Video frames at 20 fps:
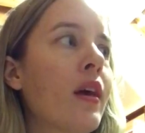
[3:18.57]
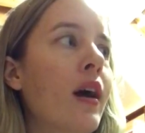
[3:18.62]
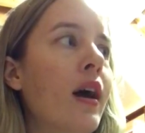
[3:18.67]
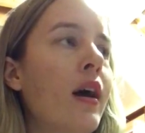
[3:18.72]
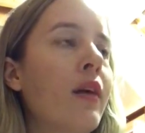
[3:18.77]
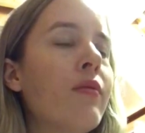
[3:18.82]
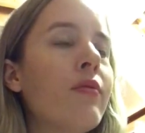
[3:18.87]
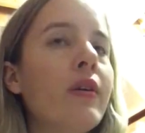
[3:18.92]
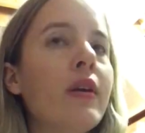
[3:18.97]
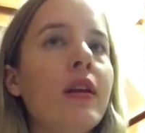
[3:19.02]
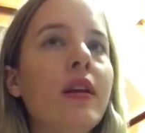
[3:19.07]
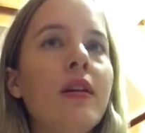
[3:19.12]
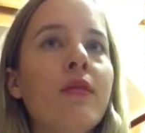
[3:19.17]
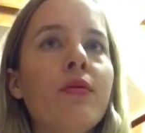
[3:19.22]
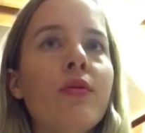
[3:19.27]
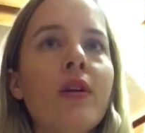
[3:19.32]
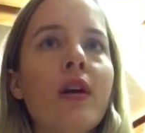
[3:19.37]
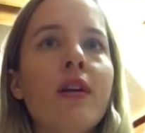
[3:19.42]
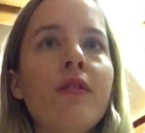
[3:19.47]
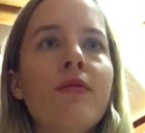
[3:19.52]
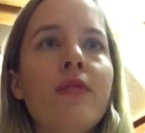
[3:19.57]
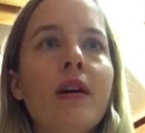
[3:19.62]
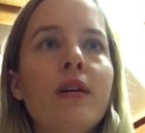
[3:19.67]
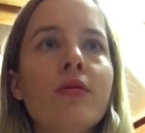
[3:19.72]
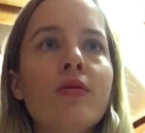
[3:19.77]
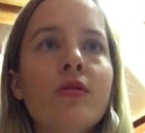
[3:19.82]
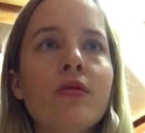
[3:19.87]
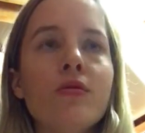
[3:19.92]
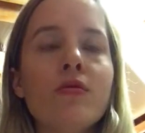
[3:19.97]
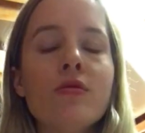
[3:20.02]
what I
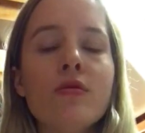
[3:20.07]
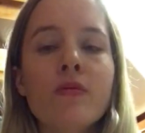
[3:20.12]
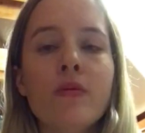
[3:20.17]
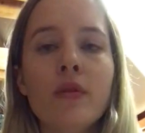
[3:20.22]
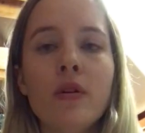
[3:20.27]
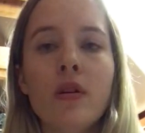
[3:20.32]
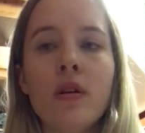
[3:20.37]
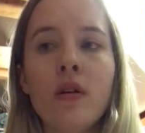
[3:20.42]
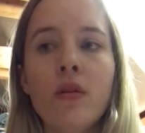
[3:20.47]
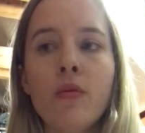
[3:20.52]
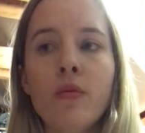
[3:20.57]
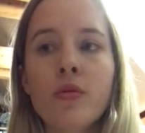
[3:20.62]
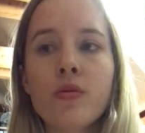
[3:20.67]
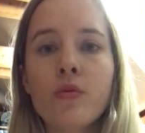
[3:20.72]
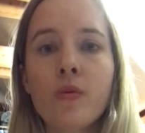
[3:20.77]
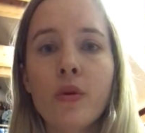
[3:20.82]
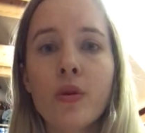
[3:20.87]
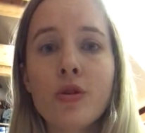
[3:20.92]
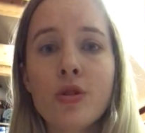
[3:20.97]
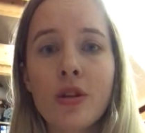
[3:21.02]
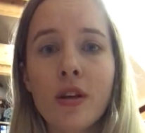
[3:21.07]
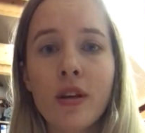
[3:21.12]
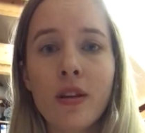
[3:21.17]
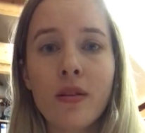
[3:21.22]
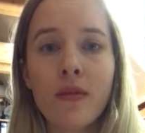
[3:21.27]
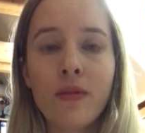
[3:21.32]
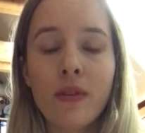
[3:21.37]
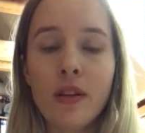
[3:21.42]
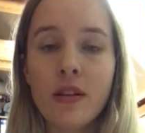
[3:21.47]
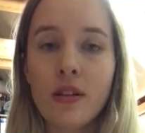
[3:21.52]
found useful was watching
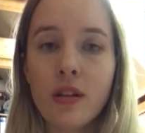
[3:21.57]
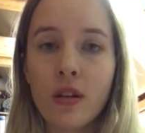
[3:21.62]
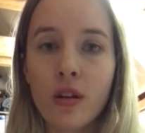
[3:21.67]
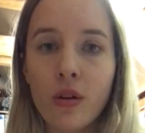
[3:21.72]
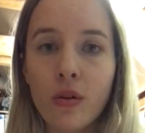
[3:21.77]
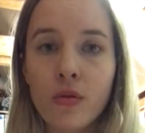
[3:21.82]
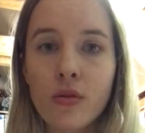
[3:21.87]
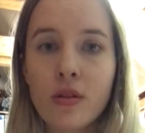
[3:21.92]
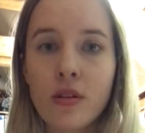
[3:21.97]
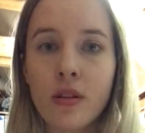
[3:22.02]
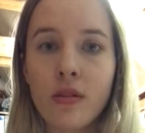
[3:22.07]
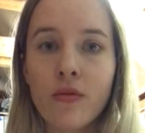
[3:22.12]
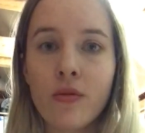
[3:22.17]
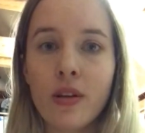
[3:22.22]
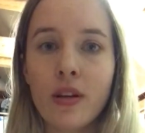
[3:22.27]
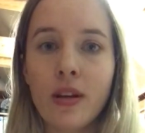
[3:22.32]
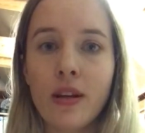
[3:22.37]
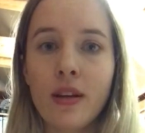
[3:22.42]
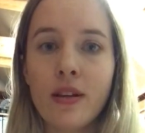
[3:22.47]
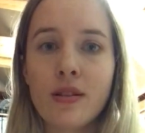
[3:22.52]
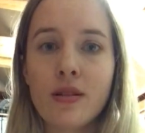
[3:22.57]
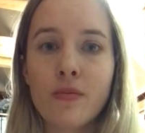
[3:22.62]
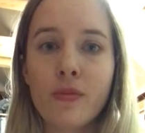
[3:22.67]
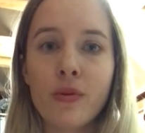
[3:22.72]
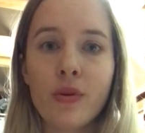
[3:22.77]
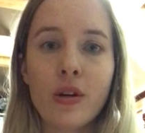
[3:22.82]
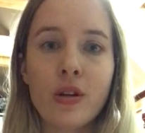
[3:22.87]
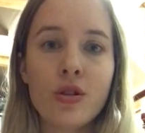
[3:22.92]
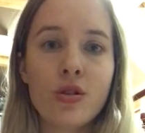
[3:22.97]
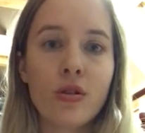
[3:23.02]
the videos and reading
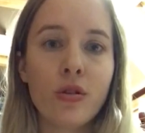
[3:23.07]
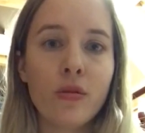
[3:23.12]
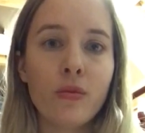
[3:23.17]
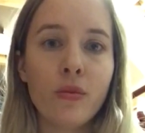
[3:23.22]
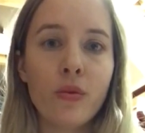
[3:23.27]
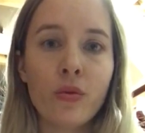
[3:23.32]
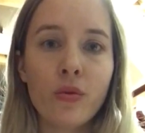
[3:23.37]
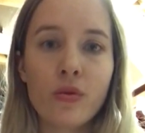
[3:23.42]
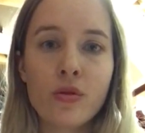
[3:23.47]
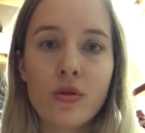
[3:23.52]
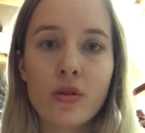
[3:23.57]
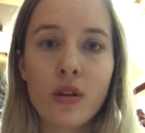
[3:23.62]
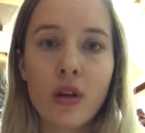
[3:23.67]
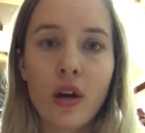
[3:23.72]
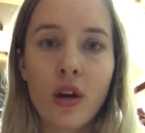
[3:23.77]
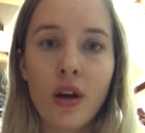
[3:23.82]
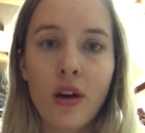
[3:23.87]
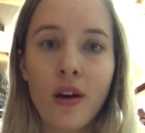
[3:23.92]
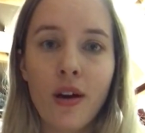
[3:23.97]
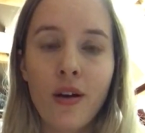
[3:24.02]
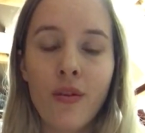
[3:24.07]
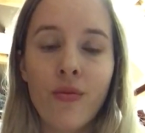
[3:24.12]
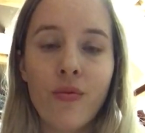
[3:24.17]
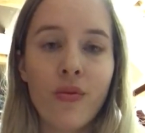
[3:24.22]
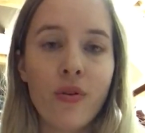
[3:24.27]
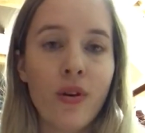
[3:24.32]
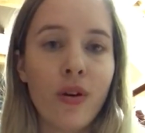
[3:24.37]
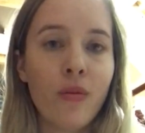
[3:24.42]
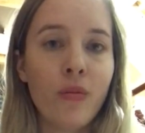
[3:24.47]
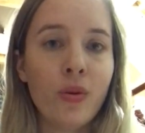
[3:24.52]
inspirational books
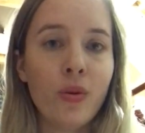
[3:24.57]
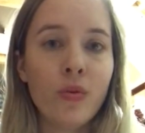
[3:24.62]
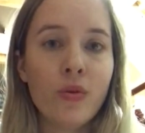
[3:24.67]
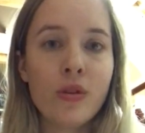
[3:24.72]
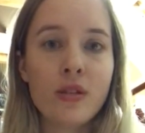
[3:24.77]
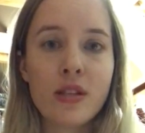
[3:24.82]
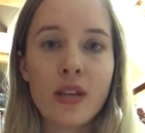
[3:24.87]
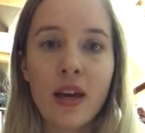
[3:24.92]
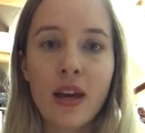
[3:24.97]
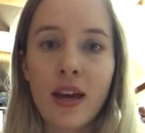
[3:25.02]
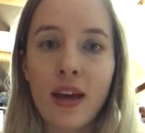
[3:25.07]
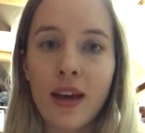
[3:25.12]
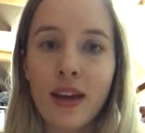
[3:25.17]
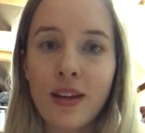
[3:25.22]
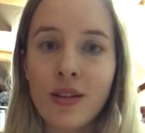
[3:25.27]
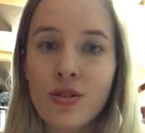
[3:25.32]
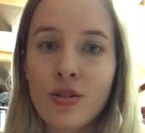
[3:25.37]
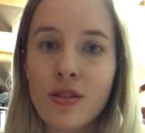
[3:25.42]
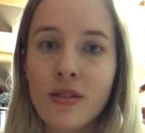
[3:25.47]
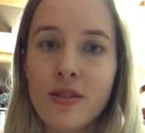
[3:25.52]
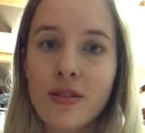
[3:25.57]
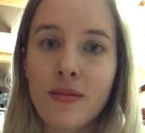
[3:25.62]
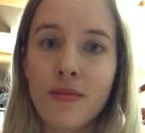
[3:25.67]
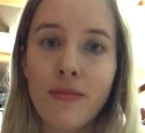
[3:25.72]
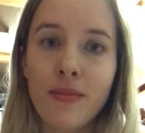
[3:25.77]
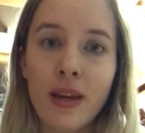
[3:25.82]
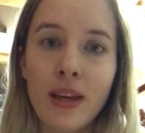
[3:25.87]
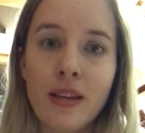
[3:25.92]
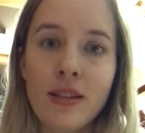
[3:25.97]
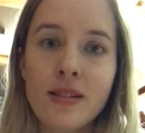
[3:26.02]
from Louise Hay. She's
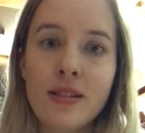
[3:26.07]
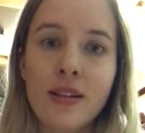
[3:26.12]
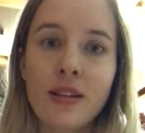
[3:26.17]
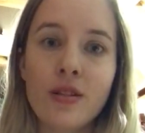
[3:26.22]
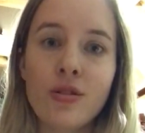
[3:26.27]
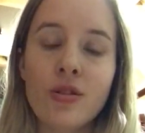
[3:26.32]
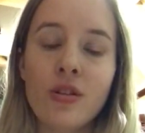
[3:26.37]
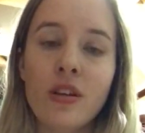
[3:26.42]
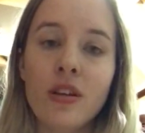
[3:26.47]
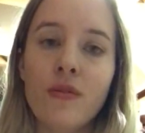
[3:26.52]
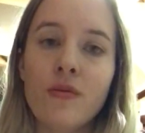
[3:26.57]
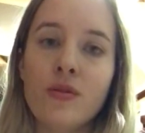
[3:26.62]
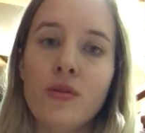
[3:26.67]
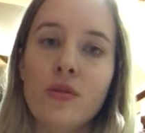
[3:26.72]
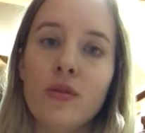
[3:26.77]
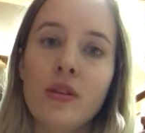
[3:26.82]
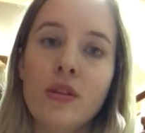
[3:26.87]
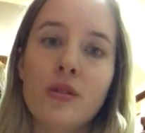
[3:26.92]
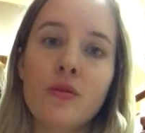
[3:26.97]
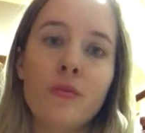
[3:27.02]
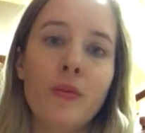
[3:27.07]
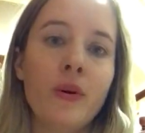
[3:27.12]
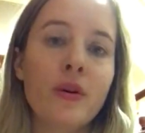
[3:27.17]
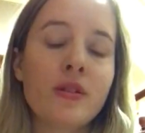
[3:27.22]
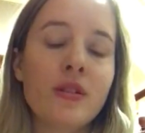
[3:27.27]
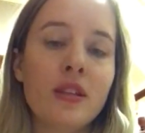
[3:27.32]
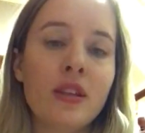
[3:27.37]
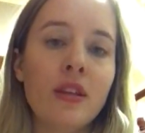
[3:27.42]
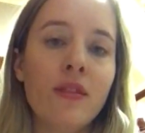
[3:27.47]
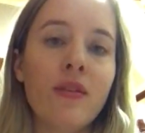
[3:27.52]
amazing. She gives you this
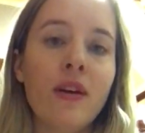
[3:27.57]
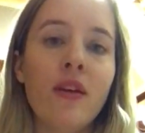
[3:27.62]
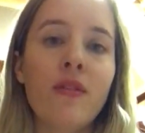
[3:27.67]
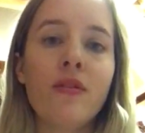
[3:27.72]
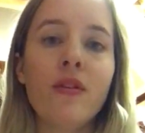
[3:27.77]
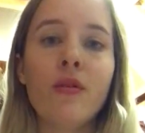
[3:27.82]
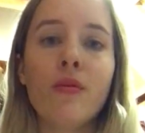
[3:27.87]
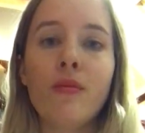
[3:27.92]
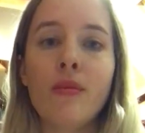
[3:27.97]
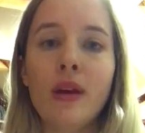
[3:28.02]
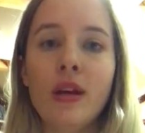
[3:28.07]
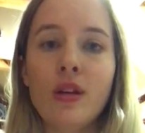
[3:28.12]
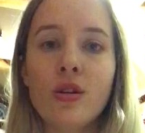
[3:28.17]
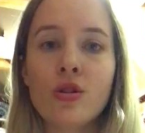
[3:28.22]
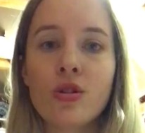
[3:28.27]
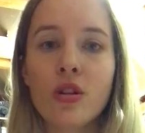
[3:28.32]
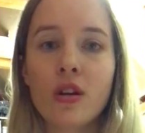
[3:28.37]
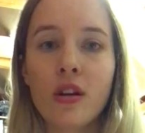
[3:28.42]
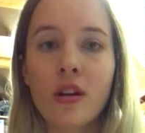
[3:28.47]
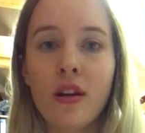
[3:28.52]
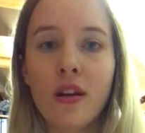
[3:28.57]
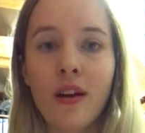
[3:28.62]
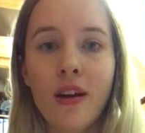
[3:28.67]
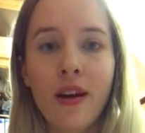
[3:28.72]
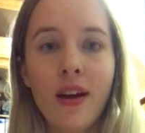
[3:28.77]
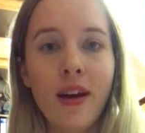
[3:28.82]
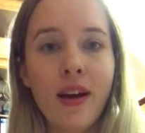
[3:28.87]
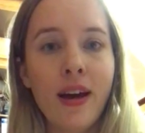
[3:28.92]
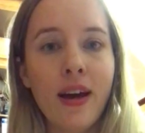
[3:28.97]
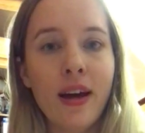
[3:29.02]
positive affirmation
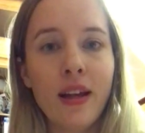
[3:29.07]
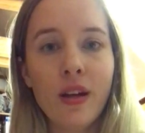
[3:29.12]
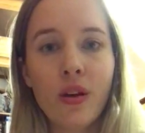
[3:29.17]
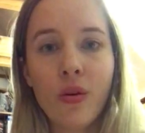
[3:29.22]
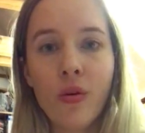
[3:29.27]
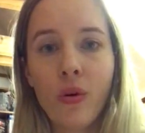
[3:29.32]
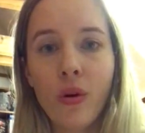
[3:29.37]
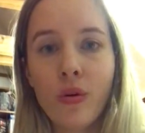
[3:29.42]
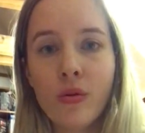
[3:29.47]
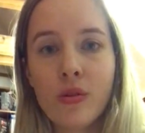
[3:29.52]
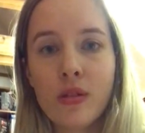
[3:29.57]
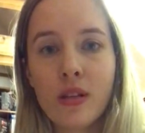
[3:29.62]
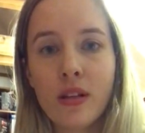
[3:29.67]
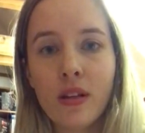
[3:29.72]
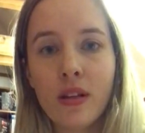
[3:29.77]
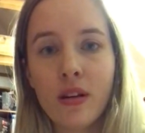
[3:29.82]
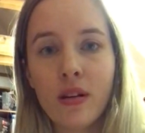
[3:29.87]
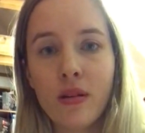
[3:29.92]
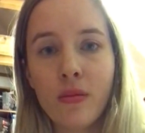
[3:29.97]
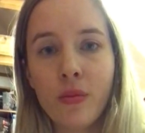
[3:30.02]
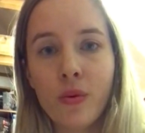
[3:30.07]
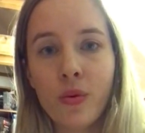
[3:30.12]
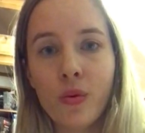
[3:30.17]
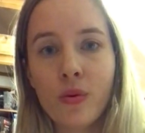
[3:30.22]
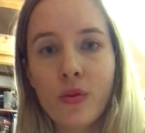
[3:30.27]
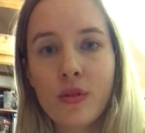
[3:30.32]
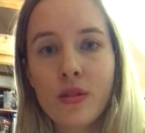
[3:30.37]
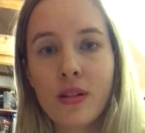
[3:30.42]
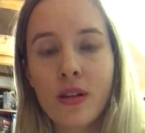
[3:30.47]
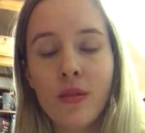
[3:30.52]
and quotes in her
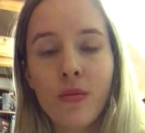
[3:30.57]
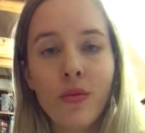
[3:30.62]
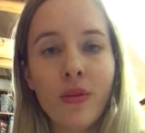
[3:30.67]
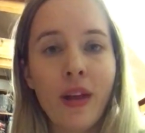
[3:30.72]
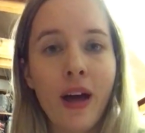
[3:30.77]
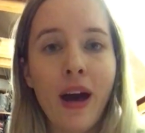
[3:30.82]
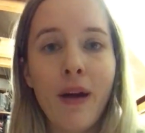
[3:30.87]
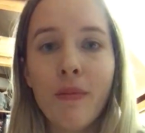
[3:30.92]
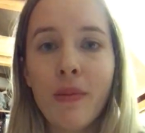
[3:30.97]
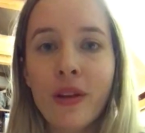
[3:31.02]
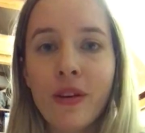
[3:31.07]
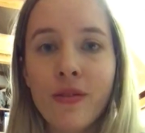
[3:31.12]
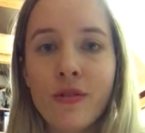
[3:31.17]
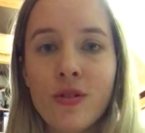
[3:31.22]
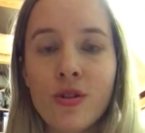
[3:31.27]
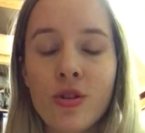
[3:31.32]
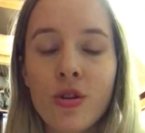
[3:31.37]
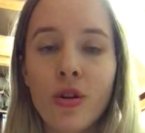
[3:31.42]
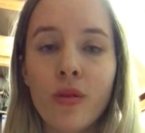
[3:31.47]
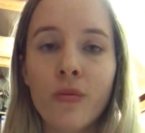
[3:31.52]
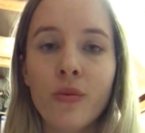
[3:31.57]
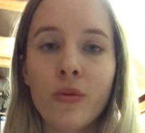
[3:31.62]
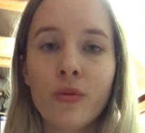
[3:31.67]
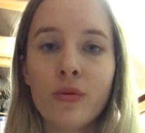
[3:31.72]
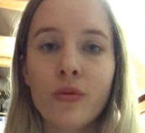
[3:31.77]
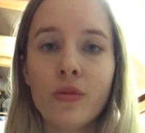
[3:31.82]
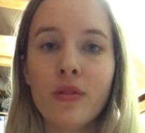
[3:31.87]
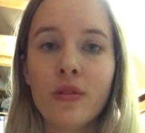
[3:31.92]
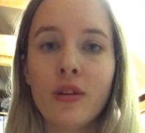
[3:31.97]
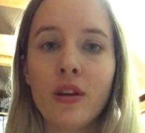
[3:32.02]
books that would uplift your
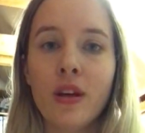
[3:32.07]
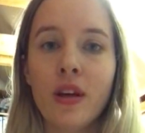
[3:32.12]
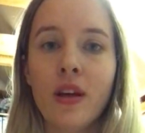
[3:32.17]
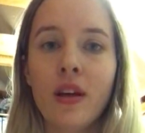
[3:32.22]
mood.